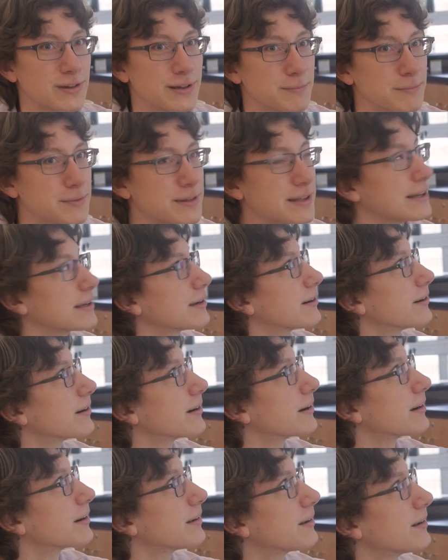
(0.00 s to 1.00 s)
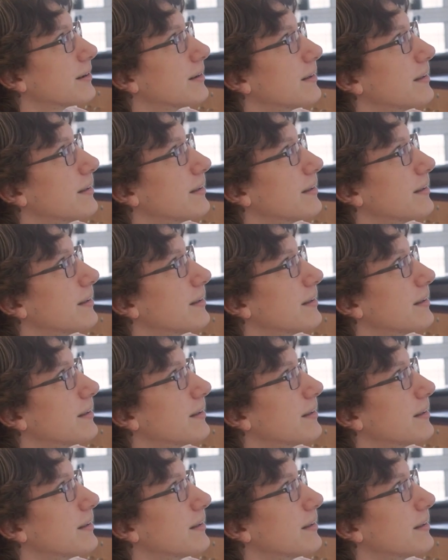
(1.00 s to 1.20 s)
We are committed to